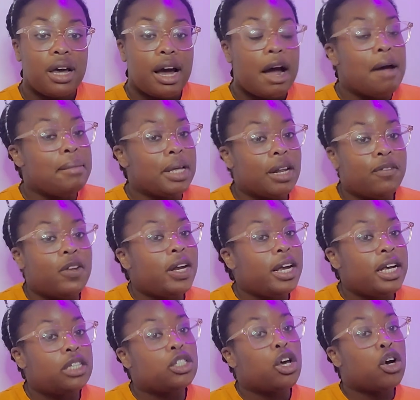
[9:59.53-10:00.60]
I mean, if it
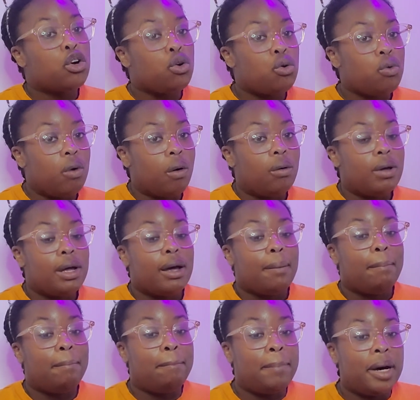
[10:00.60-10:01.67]
is, cool.
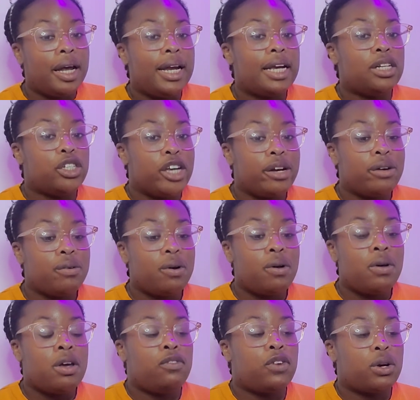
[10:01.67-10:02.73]
But in general,
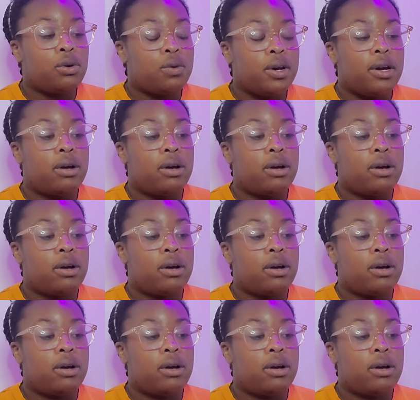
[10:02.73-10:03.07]
if you're going to